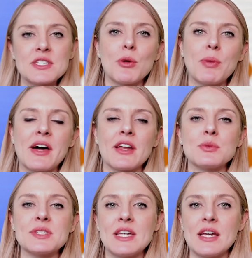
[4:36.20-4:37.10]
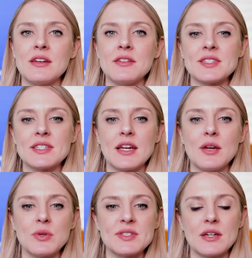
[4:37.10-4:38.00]
this probiotic was taken in the study
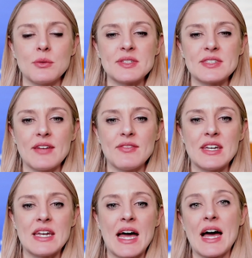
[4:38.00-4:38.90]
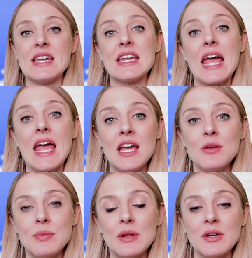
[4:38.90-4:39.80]
was that it was given at
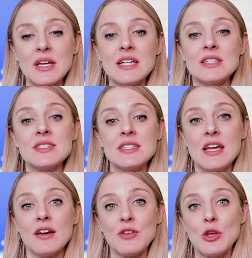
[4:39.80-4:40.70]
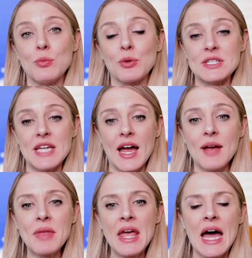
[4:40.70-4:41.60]
8 billion CFU per
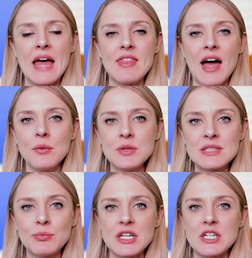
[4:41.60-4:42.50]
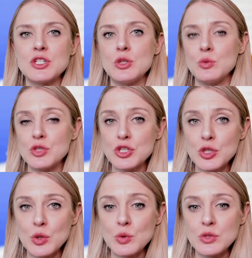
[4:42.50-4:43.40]
day, and that was split into
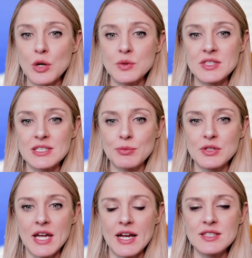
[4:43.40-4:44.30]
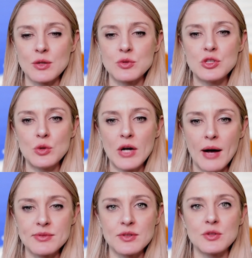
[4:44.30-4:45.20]
2 doses per day, so 2
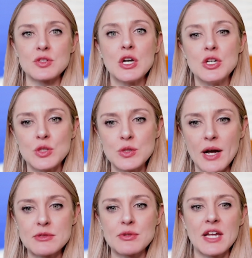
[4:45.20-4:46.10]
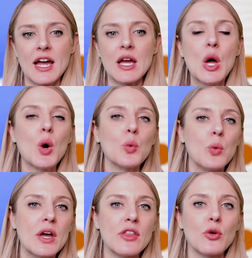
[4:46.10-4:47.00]
capsules 2 times per day
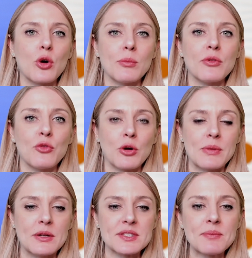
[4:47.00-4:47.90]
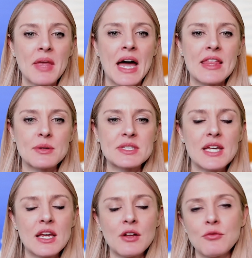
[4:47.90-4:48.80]
with or before meals. And that was
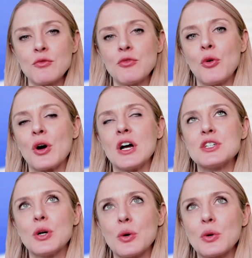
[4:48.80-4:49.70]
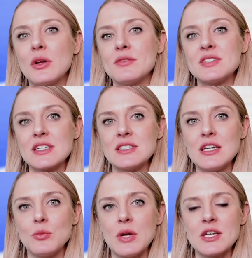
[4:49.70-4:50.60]
taken for a total of
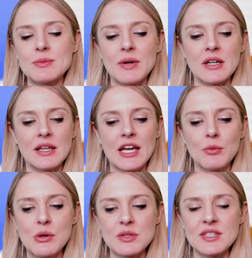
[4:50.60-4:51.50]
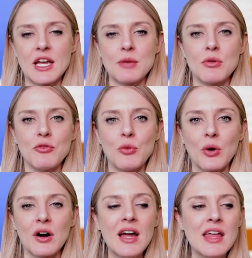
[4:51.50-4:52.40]
16 weeks, but like we were saying
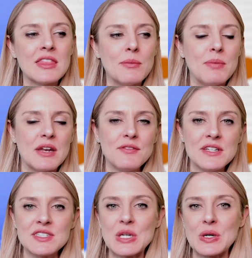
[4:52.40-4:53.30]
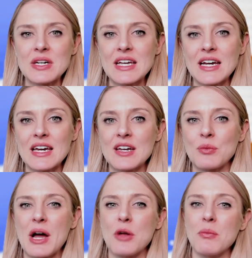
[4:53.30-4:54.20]
before, the benefits started to kick in
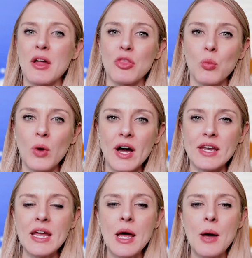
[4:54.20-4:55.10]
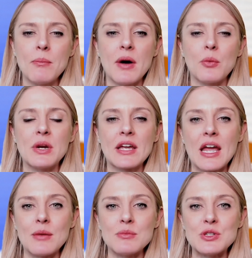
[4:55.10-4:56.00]
around month 1, but when it
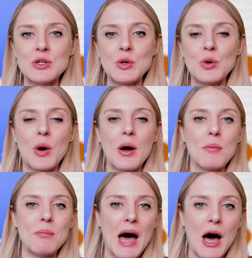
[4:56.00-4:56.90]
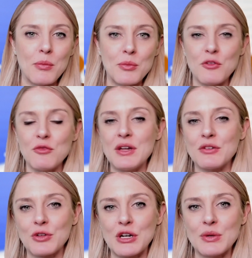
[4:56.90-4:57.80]
came to bowel
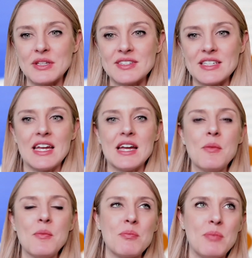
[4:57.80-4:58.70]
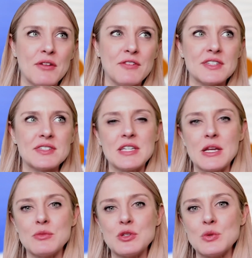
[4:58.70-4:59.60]
movement frequency, benefits
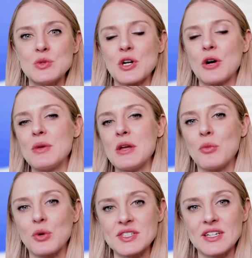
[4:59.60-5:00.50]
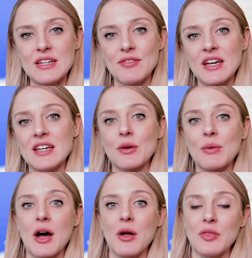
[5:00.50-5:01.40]
seem to start being more significant
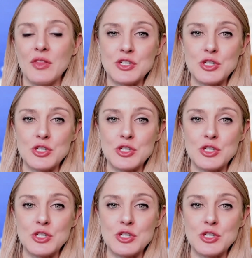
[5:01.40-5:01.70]
around the